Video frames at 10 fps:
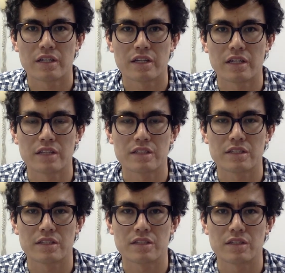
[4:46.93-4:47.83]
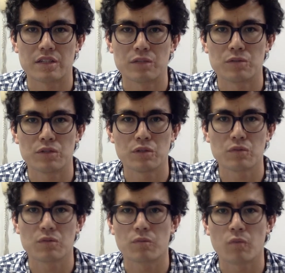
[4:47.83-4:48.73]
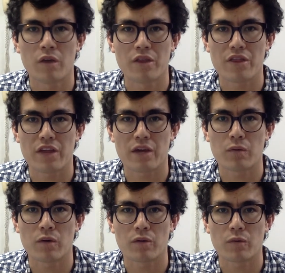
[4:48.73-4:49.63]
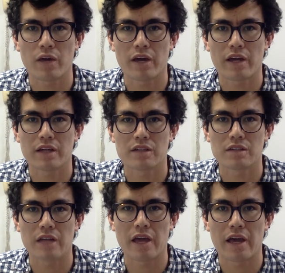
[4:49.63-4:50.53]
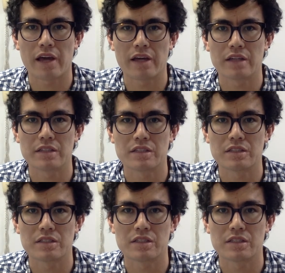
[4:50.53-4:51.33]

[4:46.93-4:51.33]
it's you do one thing one way and